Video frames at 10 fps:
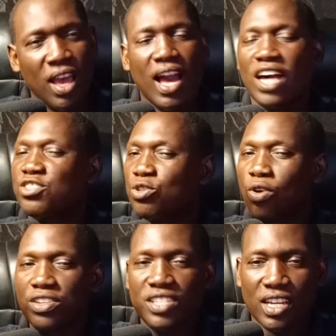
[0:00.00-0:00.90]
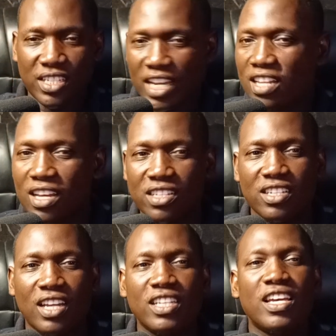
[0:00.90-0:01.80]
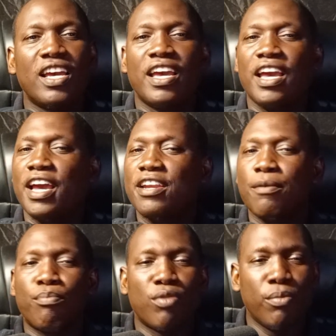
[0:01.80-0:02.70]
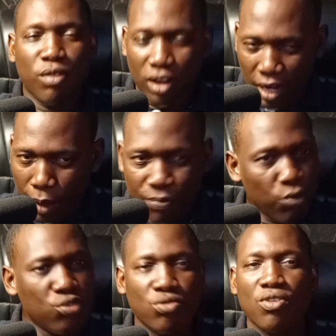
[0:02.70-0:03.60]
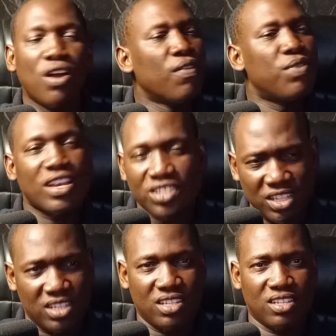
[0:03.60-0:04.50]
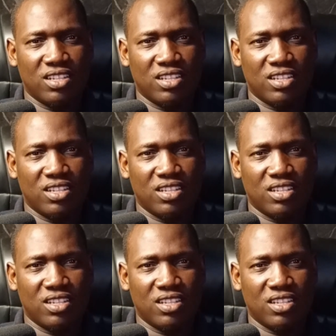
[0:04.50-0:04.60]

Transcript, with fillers: as long as they attend that rally and are clap for you, that's it.